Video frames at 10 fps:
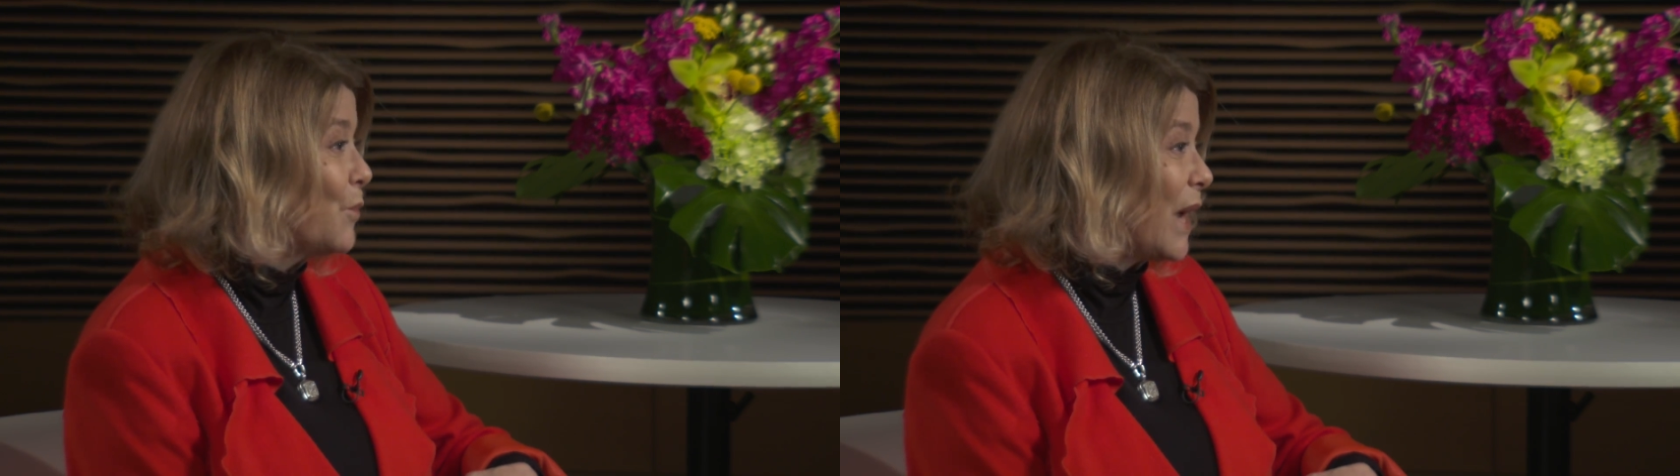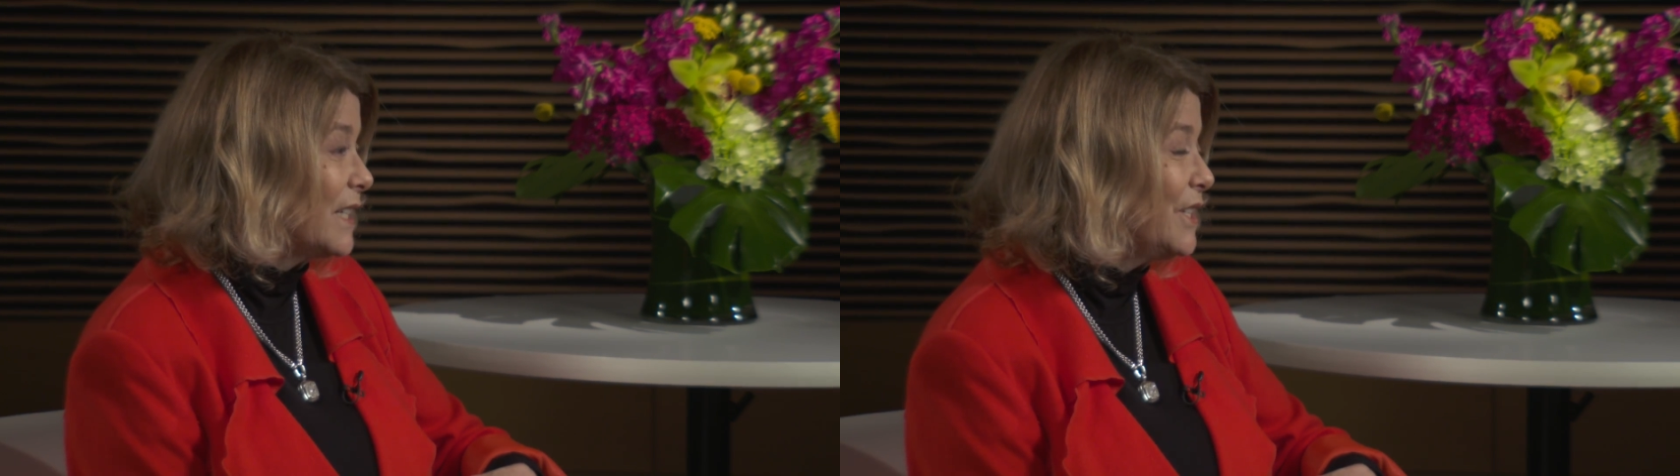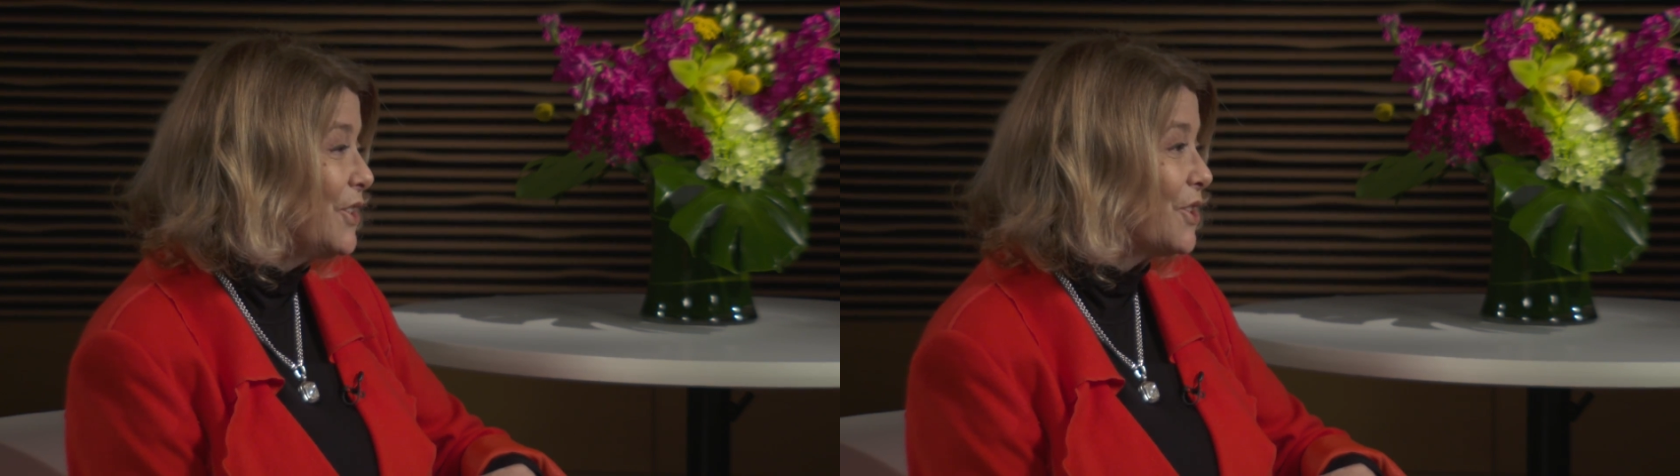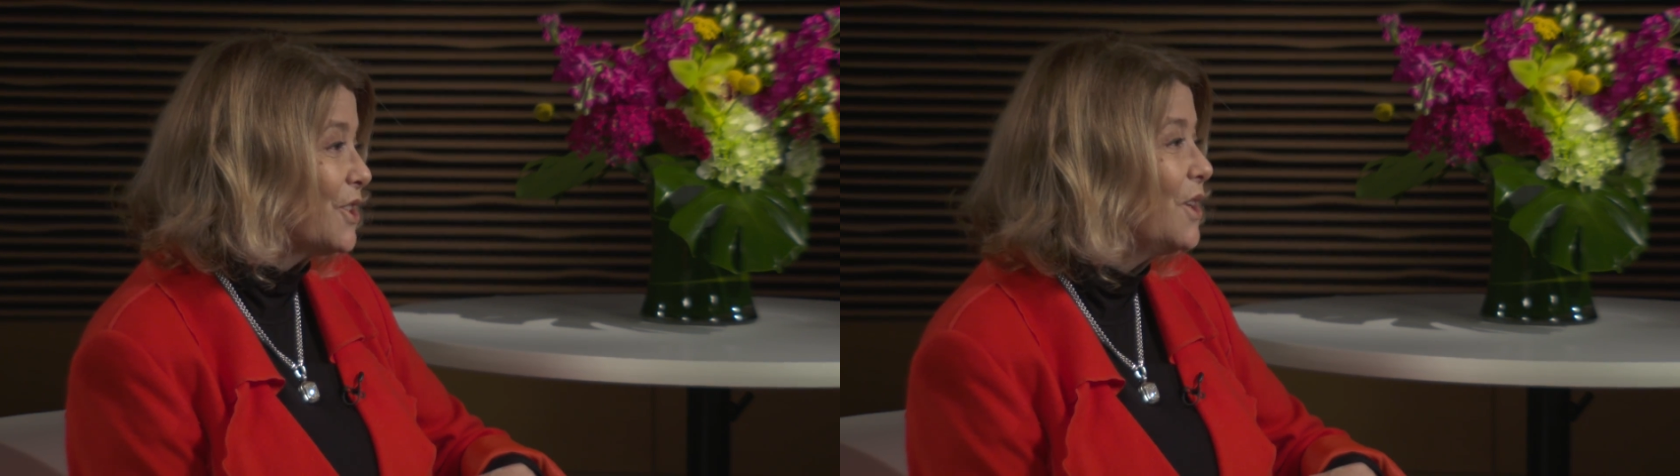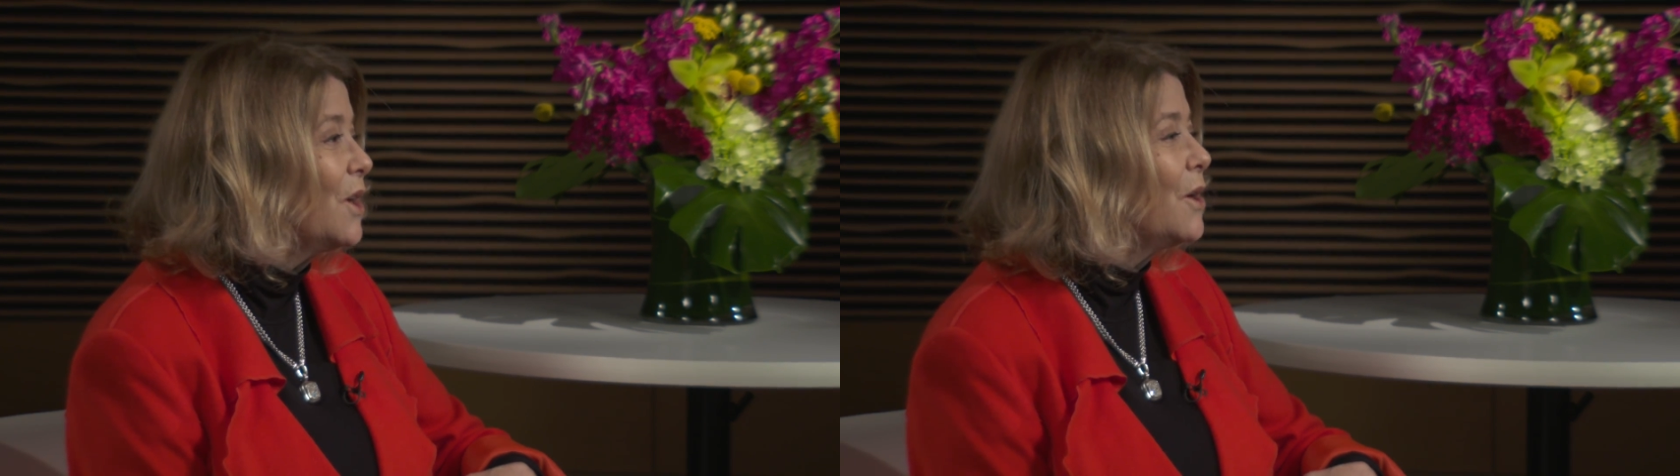
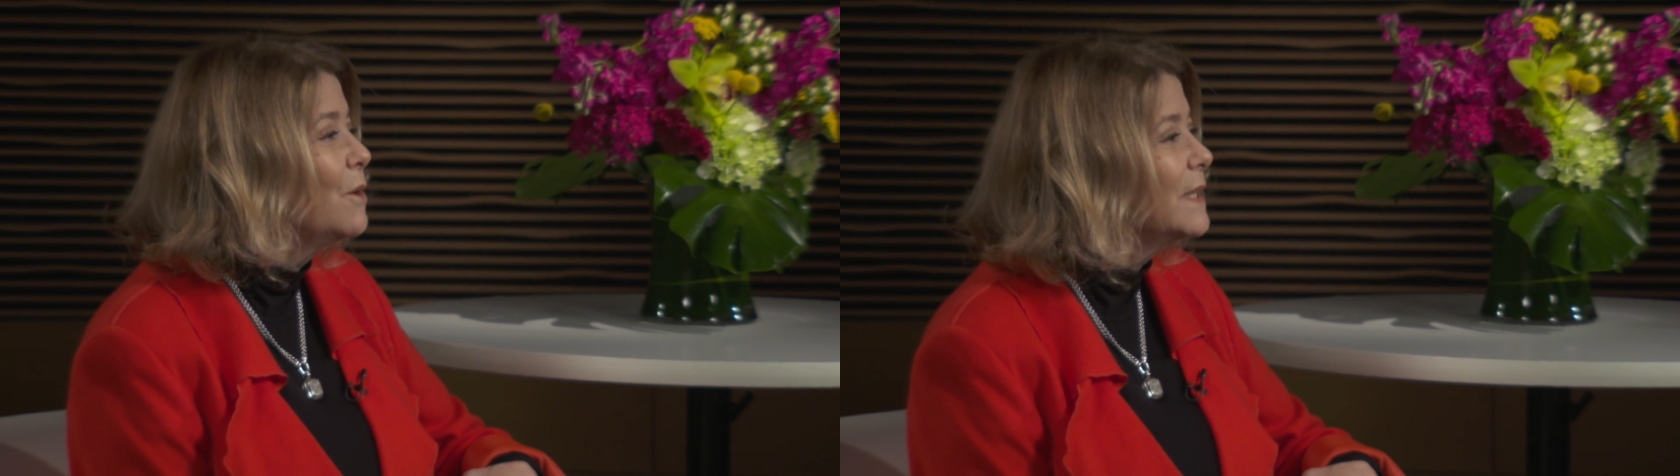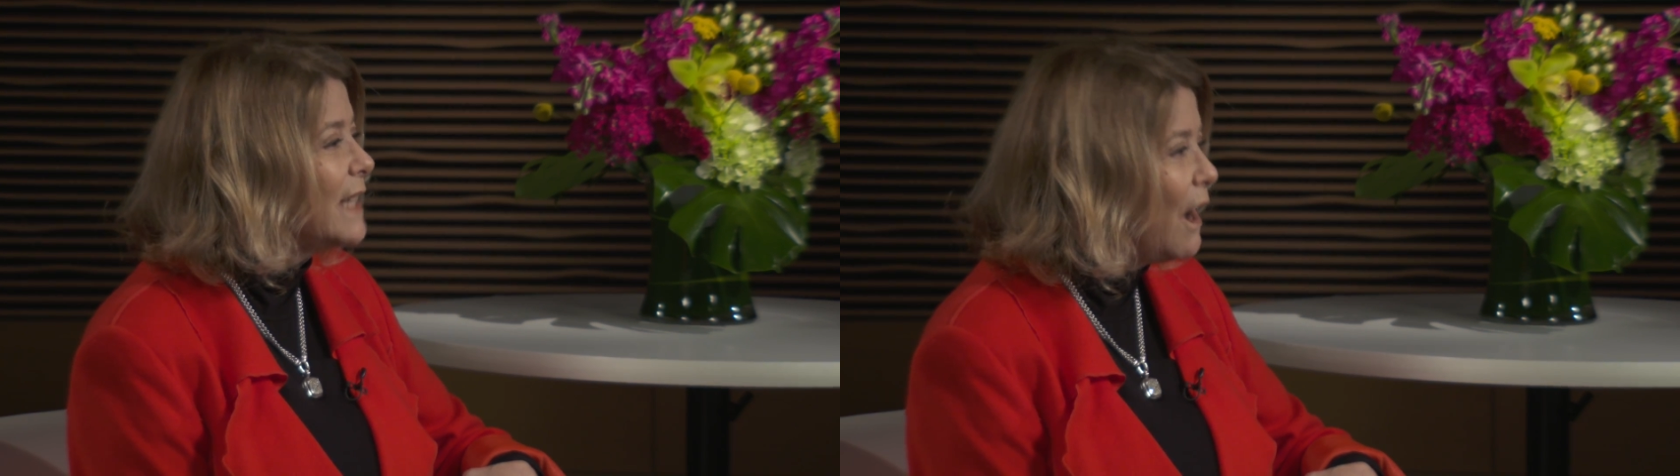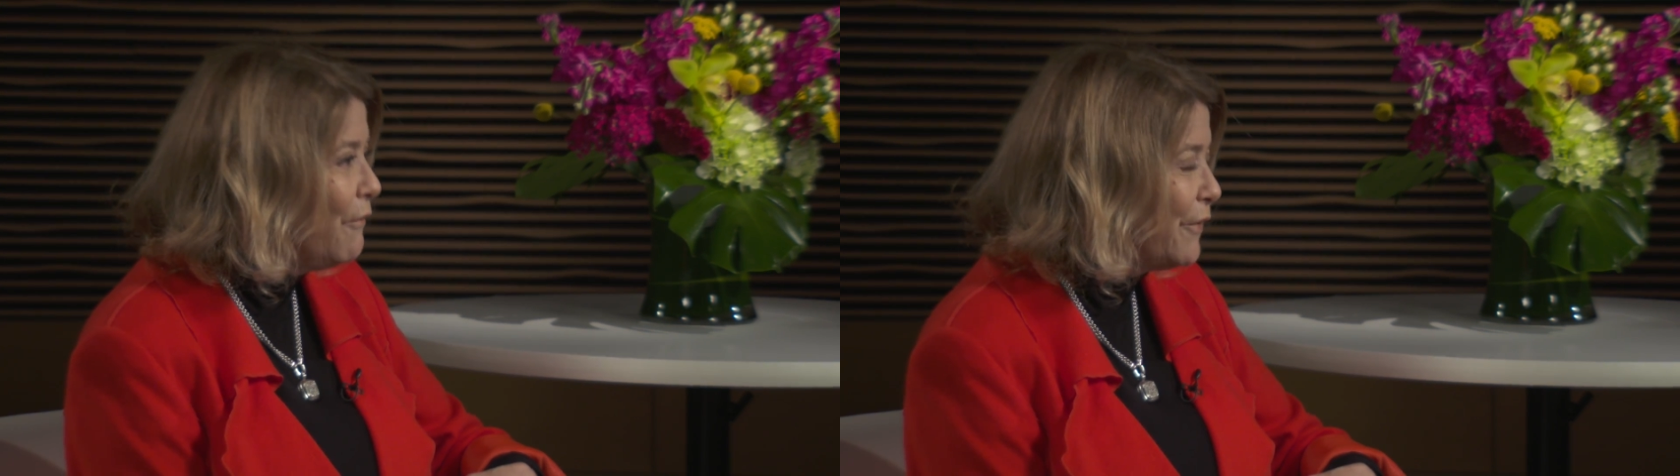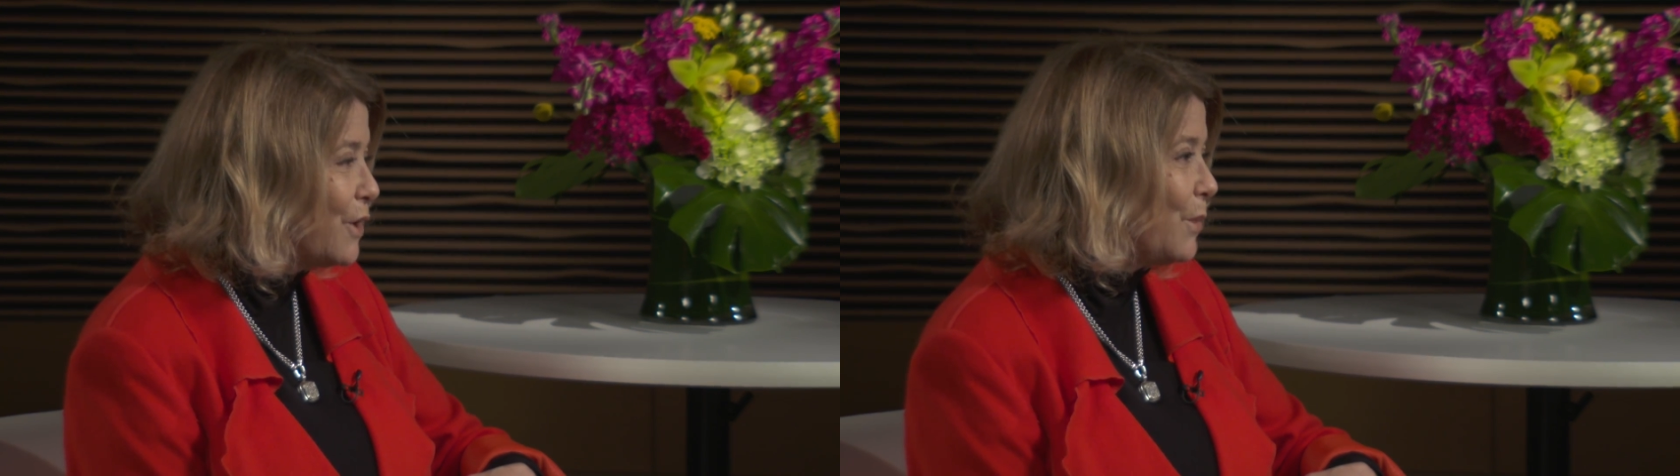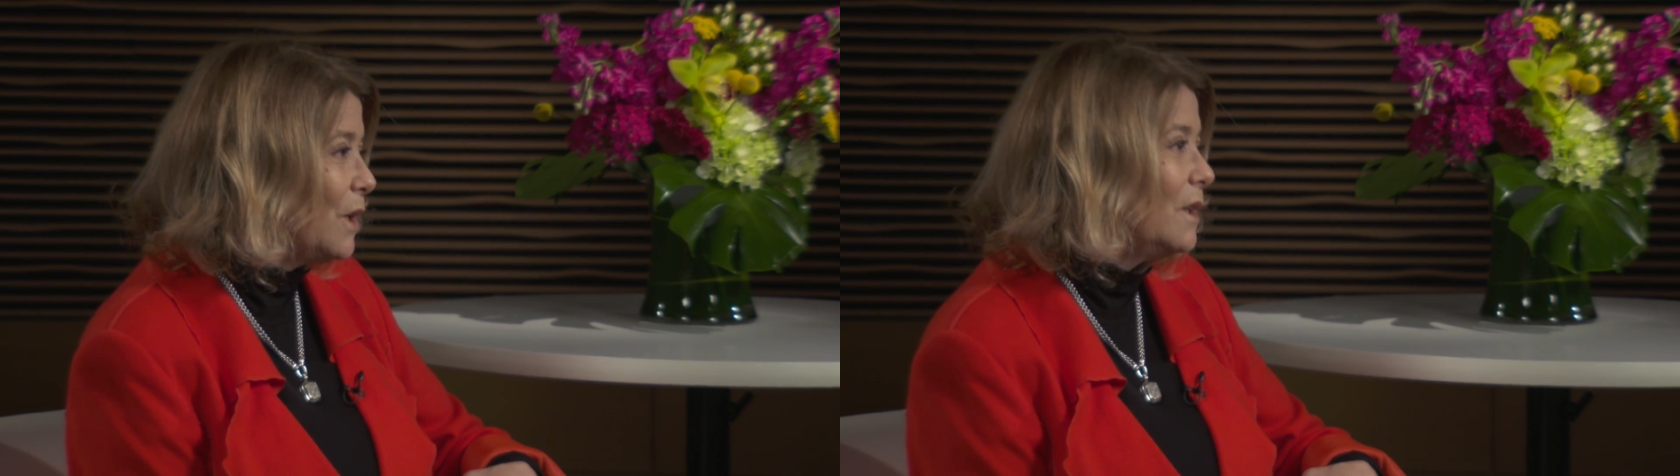practitioner who's
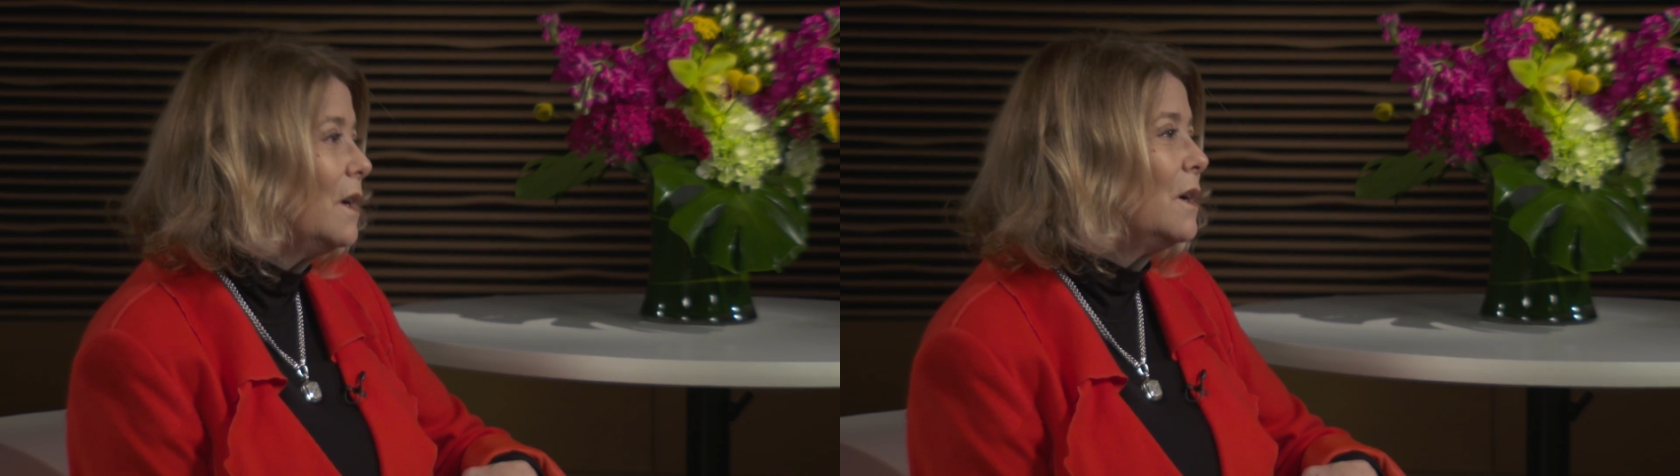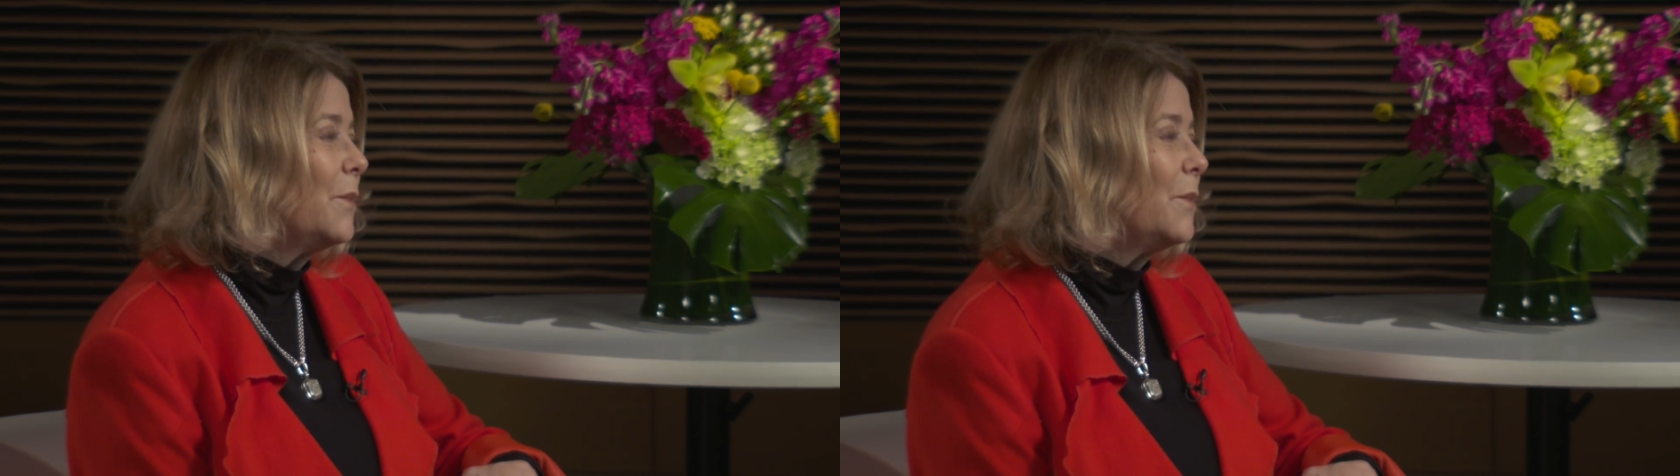comfortable